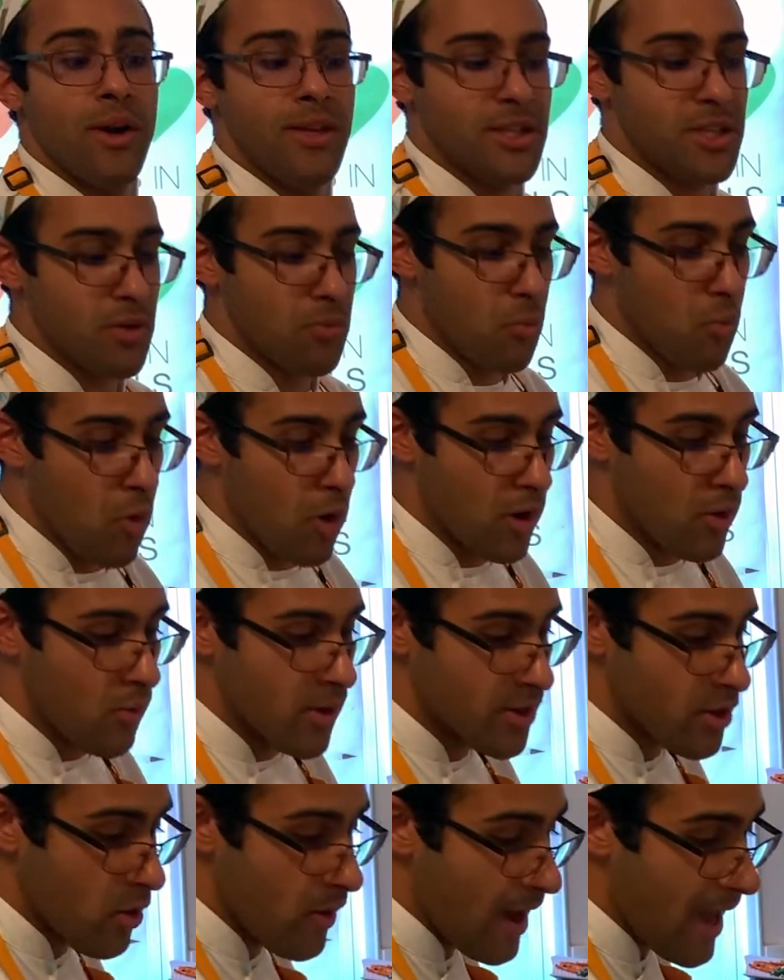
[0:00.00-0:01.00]
to work
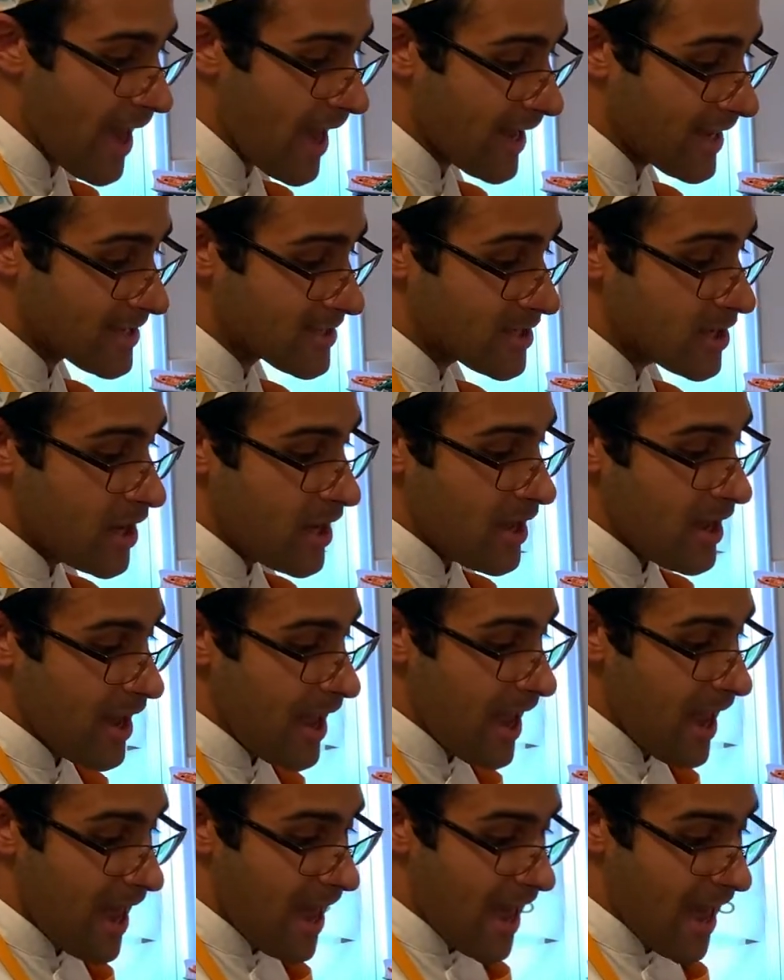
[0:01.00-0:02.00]
with our eggs.
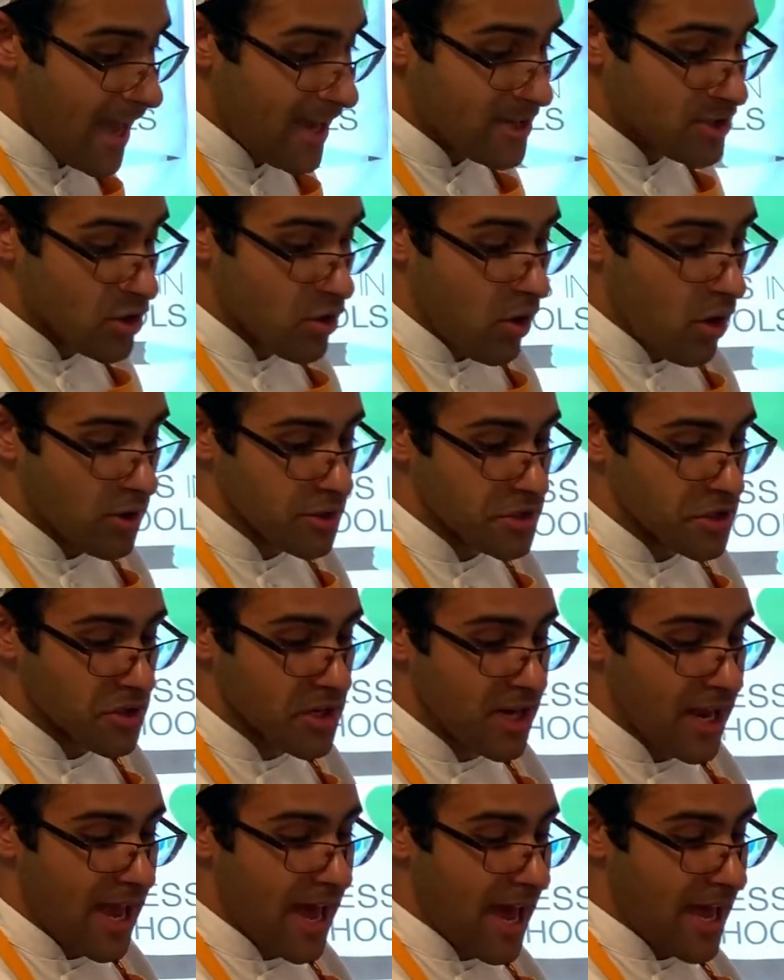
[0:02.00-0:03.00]
Eggs are also
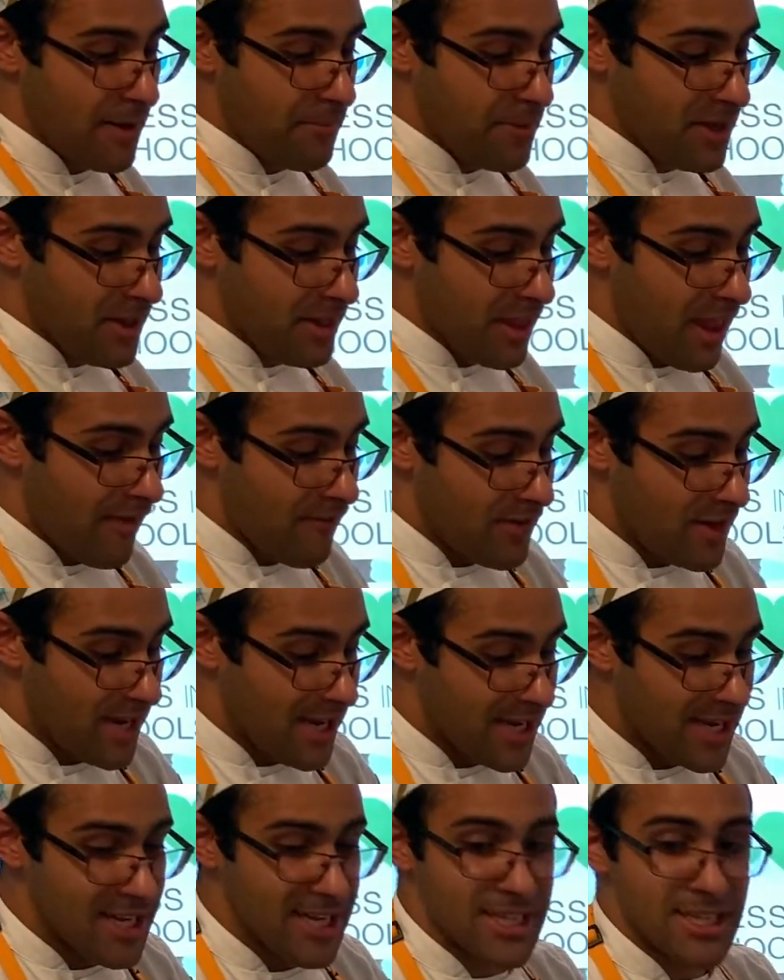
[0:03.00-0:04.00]
going to add a bit of
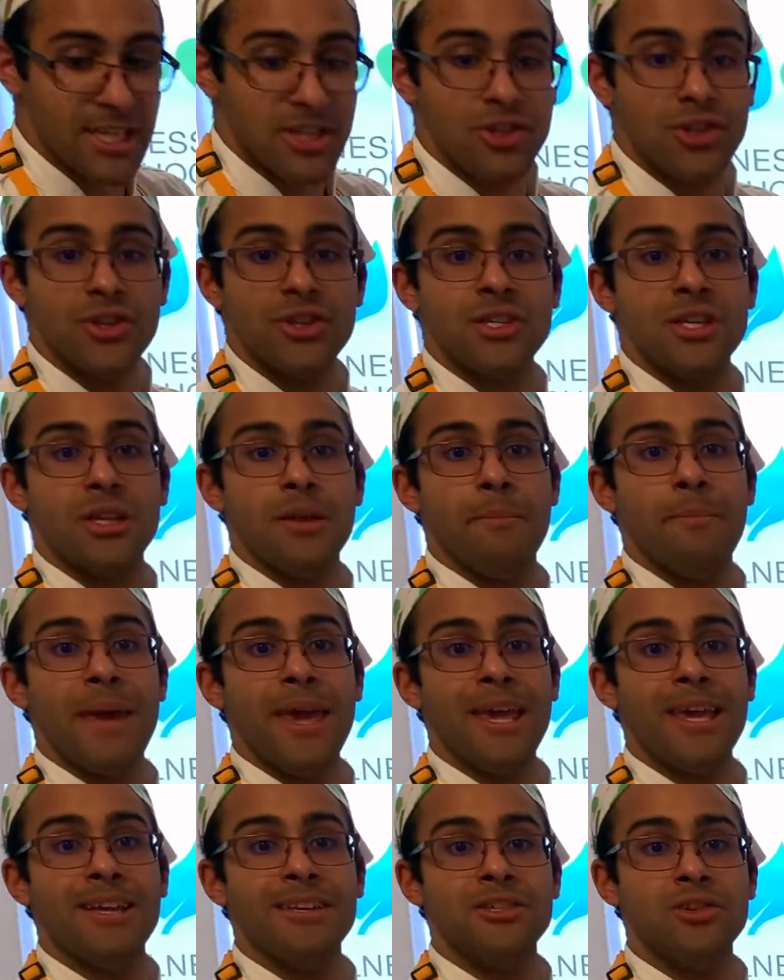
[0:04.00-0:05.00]
leavening in addition to the
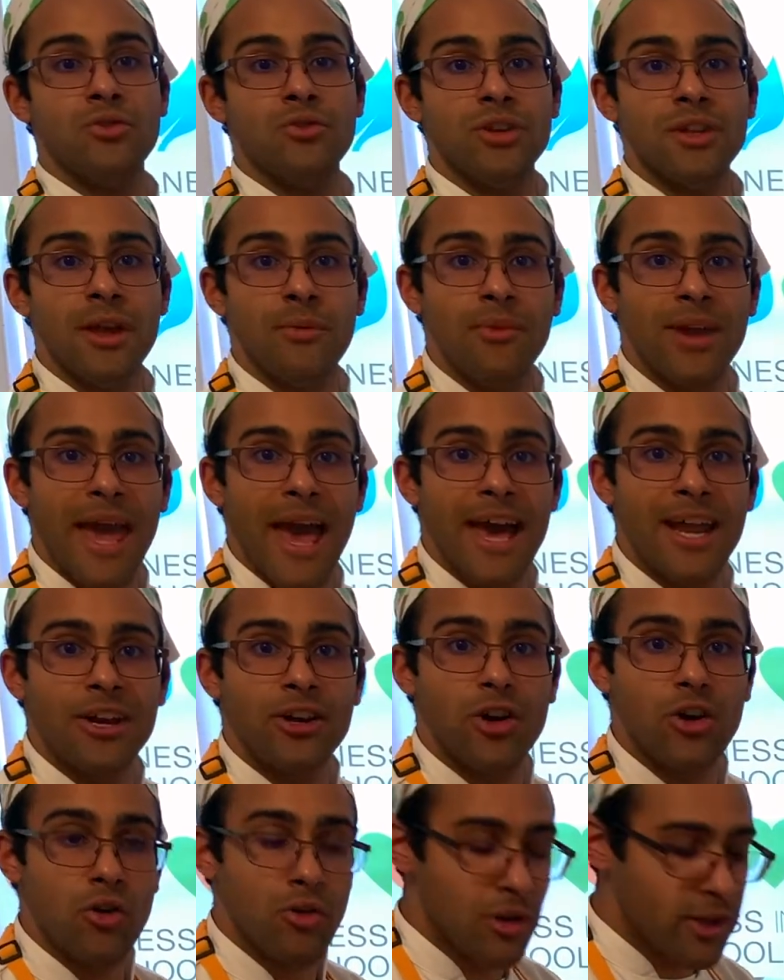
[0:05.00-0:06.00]
baking soda that we added
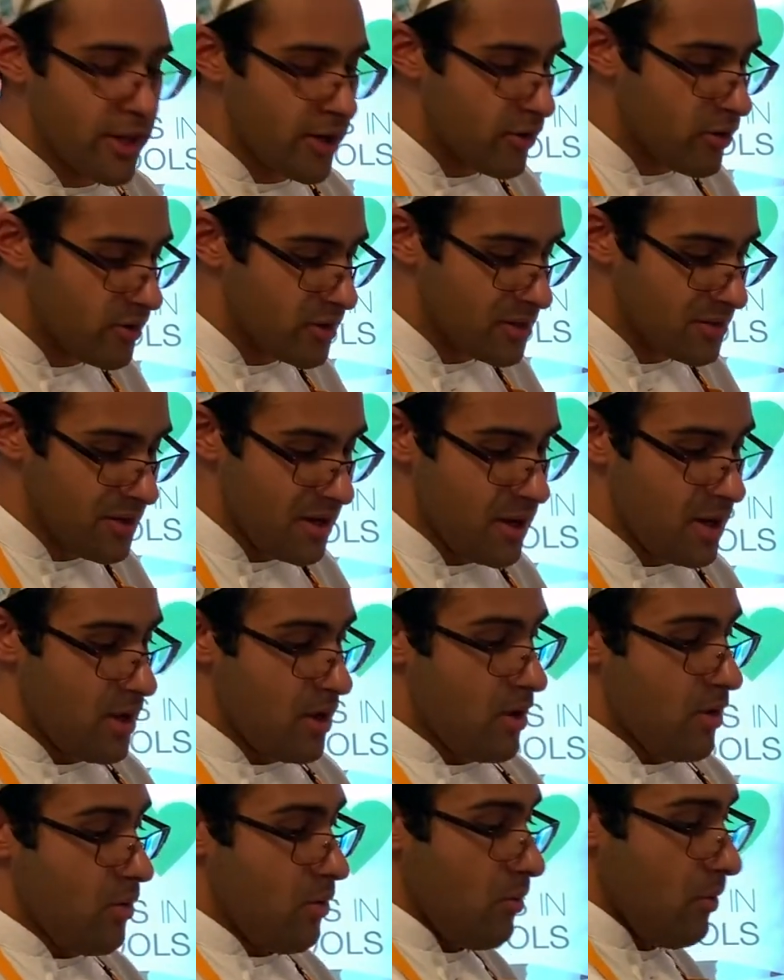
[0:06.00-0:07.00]
earlier.
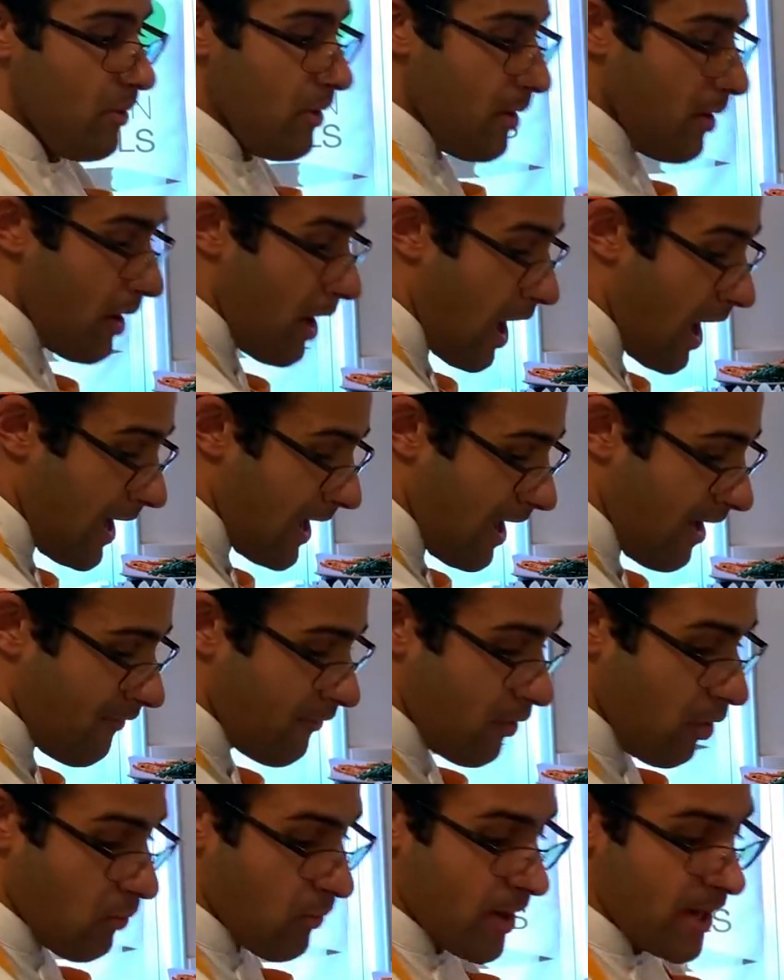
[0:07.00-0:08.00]
I
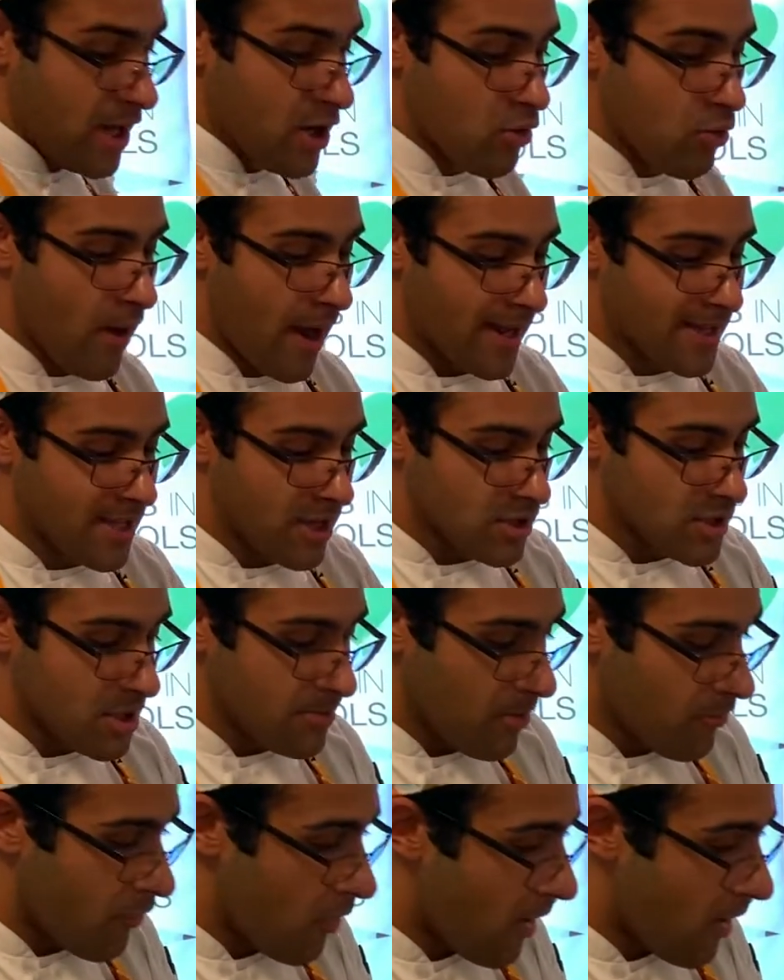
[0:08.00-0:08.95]
have already cracked out some of our